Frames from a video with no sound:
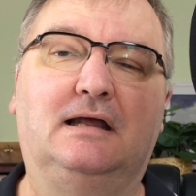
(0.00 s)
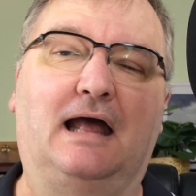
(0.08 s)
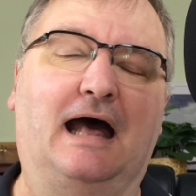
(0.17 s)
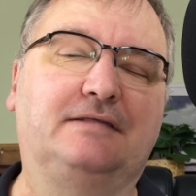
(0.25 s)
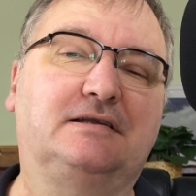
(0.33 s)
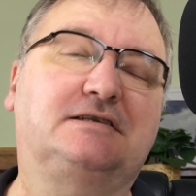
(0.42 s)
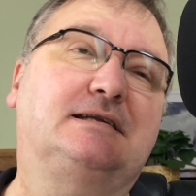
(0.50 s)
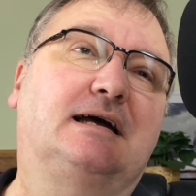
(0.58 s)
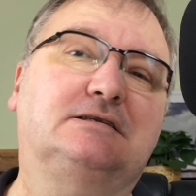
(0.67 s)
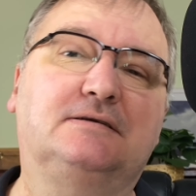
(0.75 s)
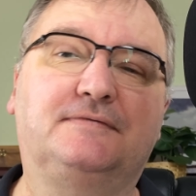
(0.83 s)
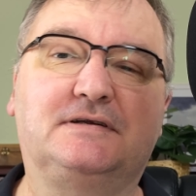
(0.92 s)
At the
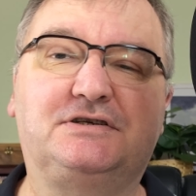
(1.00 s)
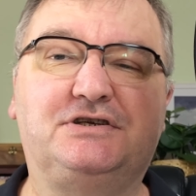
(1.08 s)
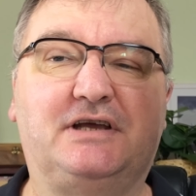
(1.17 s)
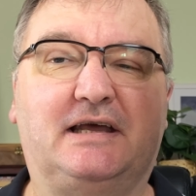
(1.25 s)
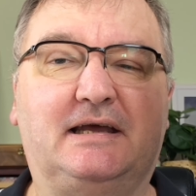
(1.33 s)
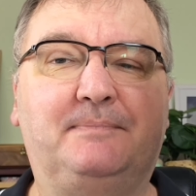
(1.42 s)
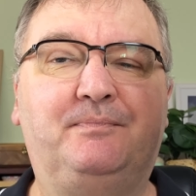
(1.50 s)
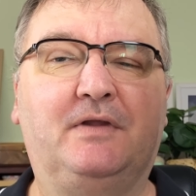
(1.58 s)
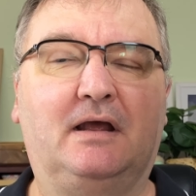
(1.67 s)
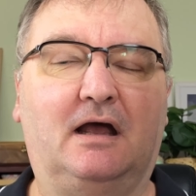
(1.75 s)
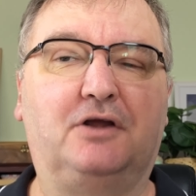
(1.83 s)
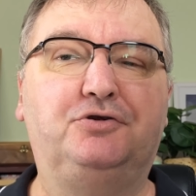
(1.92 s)
start of this year,
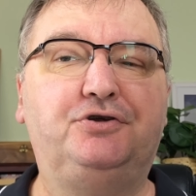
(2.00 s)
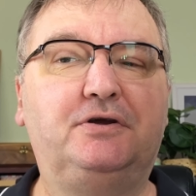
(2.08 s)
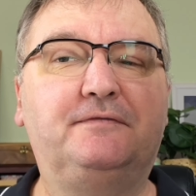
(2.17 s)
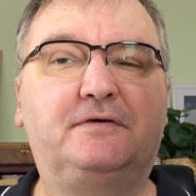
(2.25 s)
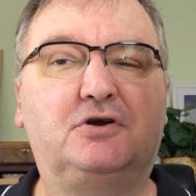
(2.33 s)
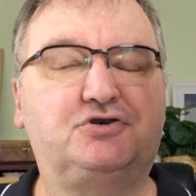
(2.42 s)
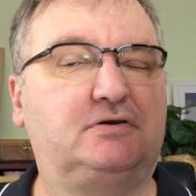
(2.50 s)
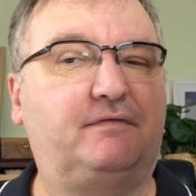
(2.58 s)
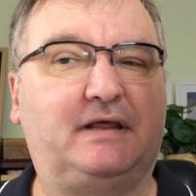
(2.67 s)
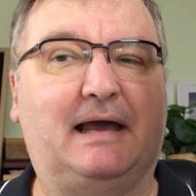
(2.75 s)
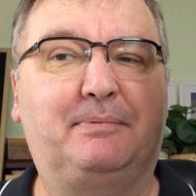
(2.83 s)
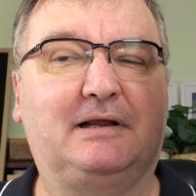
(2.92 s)
a new version of
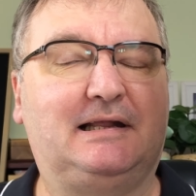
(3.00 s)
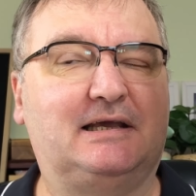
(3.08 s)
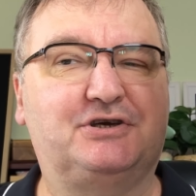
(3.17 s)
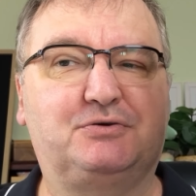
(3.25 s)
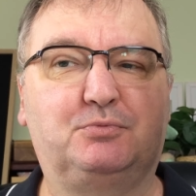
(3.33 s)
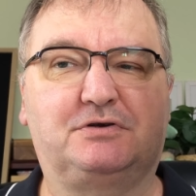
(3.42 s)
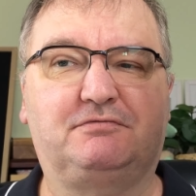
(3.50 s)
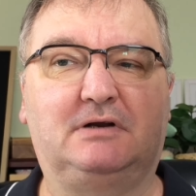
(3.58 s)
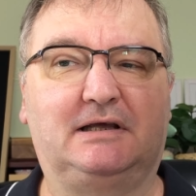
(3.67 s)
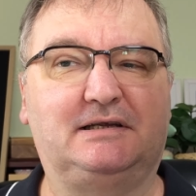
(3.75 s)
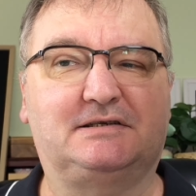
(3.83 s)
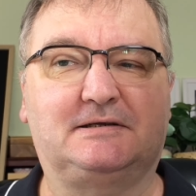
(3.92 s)
the application was
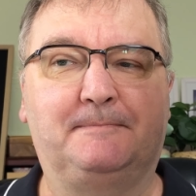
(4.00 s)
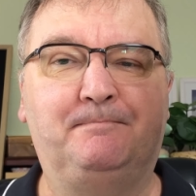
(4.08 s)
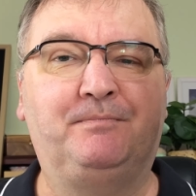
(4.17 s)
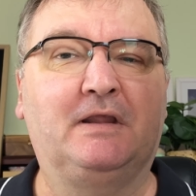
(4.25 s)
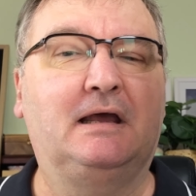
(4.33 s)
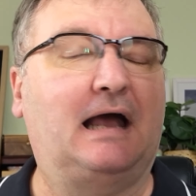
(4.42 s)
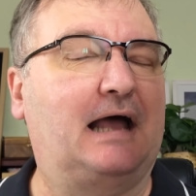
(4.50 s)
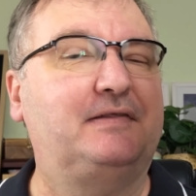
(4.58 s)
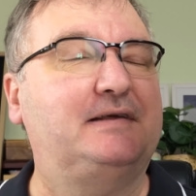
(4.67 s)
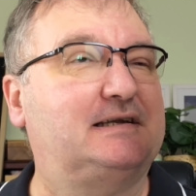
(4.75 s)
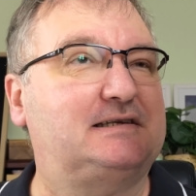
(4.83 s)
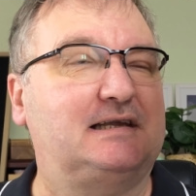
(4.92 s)
released. And
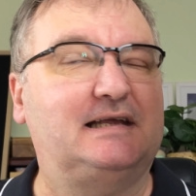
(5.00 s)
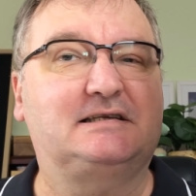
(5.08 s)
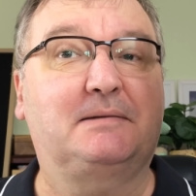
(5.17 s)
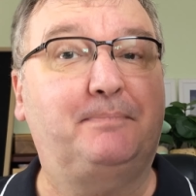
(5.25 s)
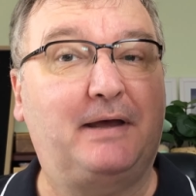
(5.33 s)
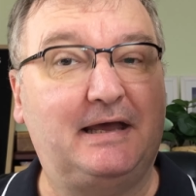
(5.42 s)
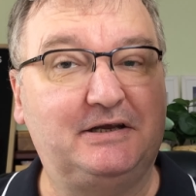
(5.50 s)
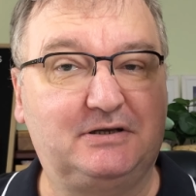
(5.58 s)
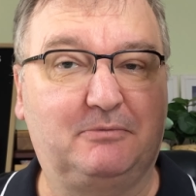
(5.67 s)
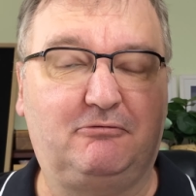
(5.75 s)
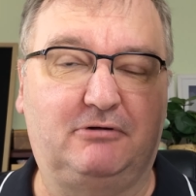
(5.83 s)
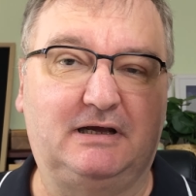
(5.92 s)
it's a paid
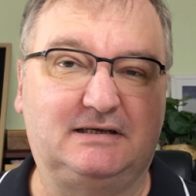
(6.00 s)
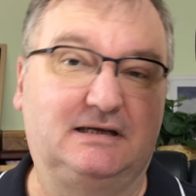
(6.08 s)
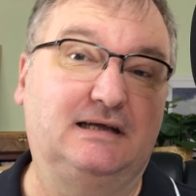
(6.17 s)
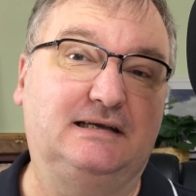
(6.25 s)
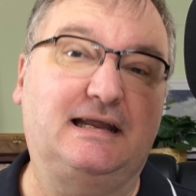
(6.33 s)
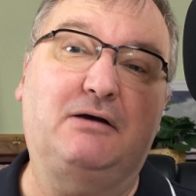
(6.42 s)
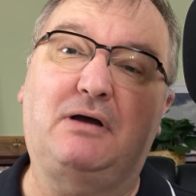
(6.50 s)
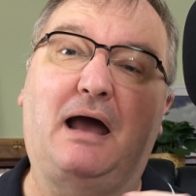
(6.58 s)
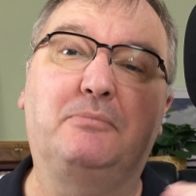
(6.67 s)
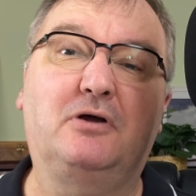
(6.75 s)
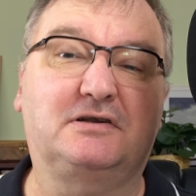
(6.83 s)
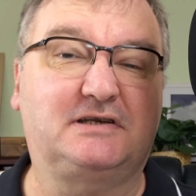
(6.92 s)
upgrade. Now, I'm
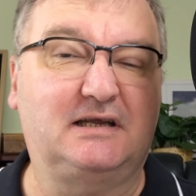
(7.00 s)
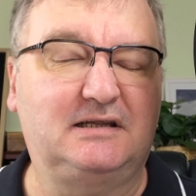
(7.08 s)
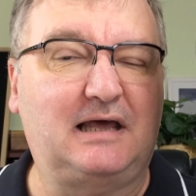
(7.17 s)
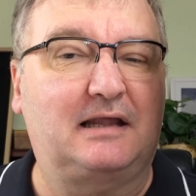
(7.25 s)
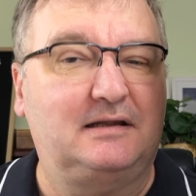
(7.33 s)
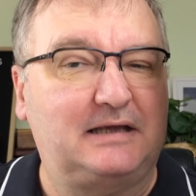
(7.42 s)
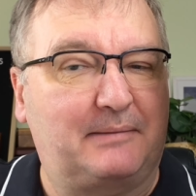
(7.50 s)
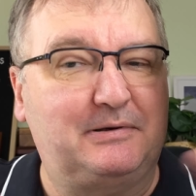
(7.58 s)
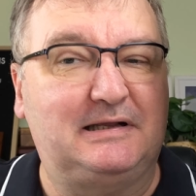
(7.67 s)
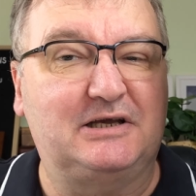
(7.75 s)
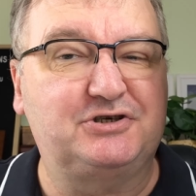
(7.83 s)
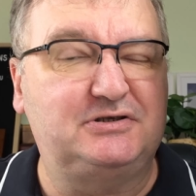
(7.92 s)
not saying that the
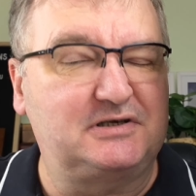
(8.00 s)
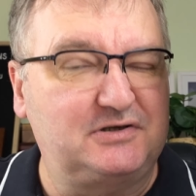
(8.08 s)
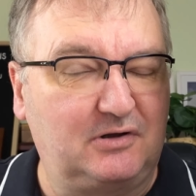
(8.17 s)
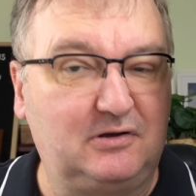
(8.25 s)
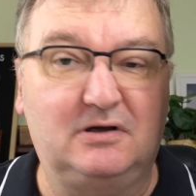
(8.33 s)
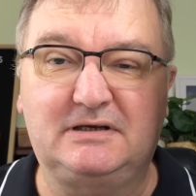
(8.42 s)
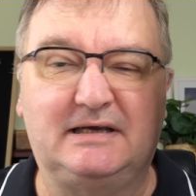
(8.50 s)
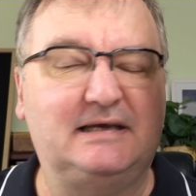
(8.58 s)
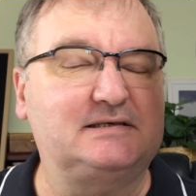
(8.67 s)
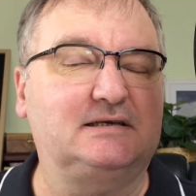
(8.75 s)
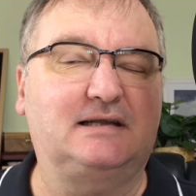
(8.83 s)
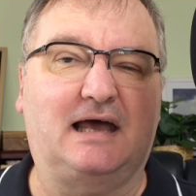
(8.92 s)
application is no good. It
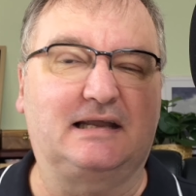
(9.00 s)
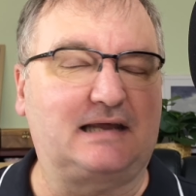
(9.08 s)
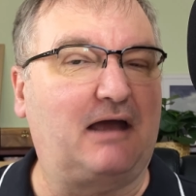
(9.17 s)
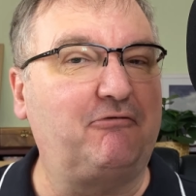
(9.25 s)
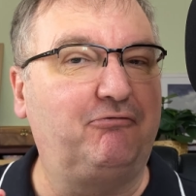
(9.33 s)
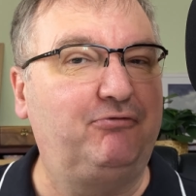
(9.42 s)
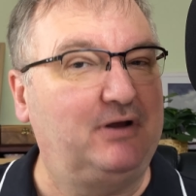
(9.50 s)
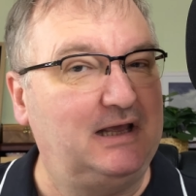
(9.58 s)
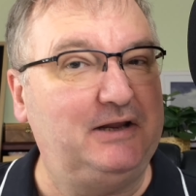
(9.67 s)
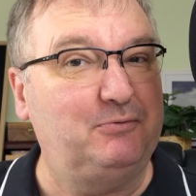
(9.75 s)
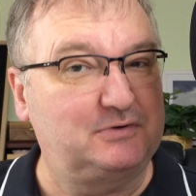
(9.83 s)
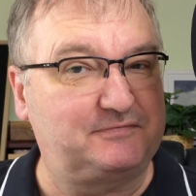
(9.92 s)
isn't, and I
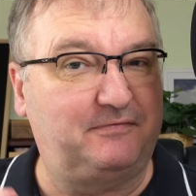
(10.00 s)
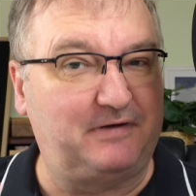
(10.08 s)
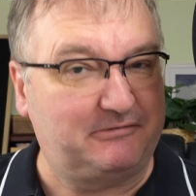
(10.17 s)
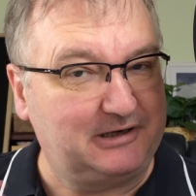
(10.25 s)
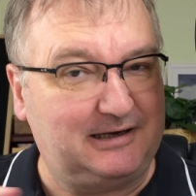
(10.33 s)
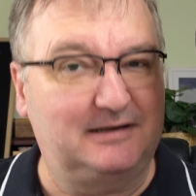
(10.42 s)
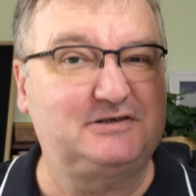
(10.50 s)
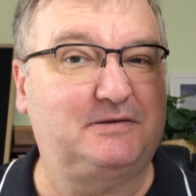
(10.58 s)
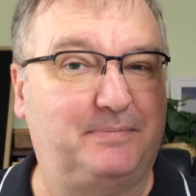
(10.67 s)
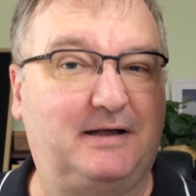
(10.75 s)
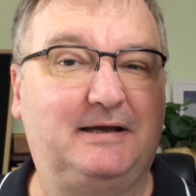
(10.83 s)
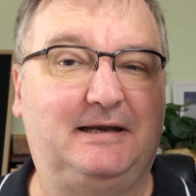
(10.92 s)
really was very close to
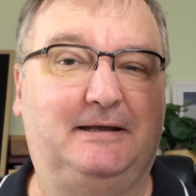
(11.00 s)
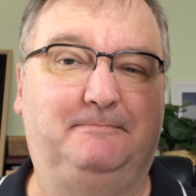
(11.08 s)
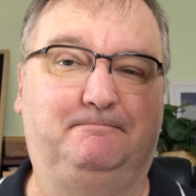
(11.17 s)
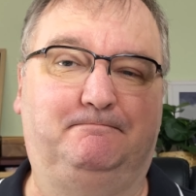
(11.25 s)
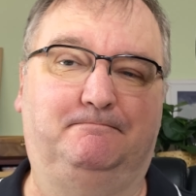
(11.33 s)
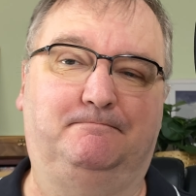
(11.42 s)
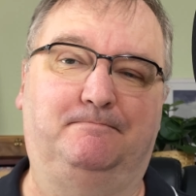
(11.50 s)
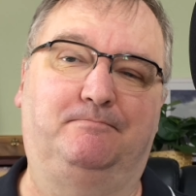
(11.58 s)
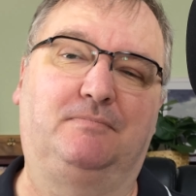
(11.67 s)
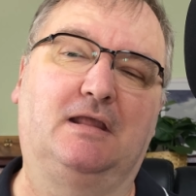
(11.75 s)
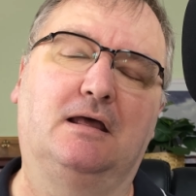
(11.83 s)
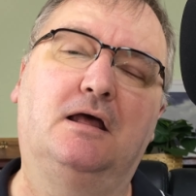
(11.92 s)
buying it.
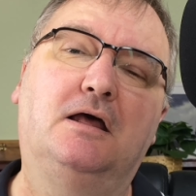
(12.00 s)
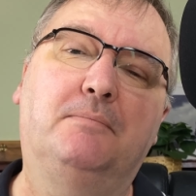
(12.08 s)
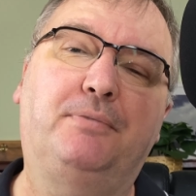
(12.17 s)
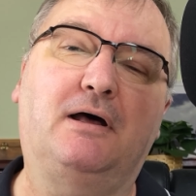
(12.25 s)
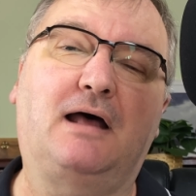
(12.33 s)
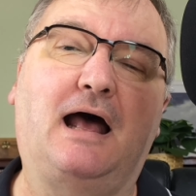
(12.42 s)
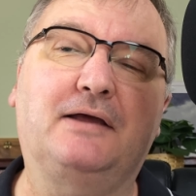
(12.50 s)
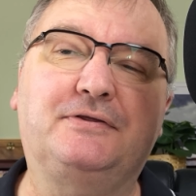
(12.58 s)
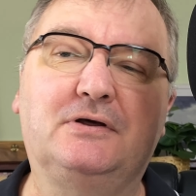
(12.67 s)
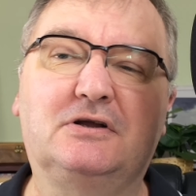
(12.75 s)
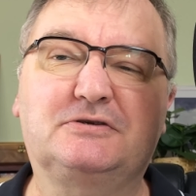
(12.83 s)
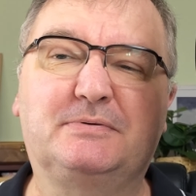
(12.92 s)
But I
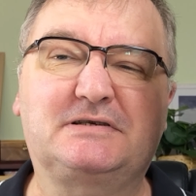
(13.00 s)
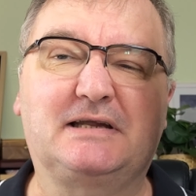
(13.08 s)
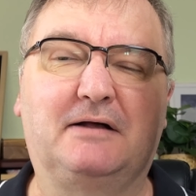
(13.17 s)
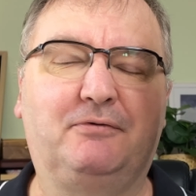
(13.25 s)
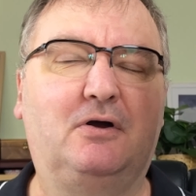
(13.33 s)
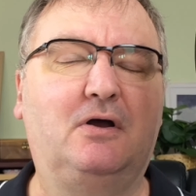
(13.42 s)
thought to myself,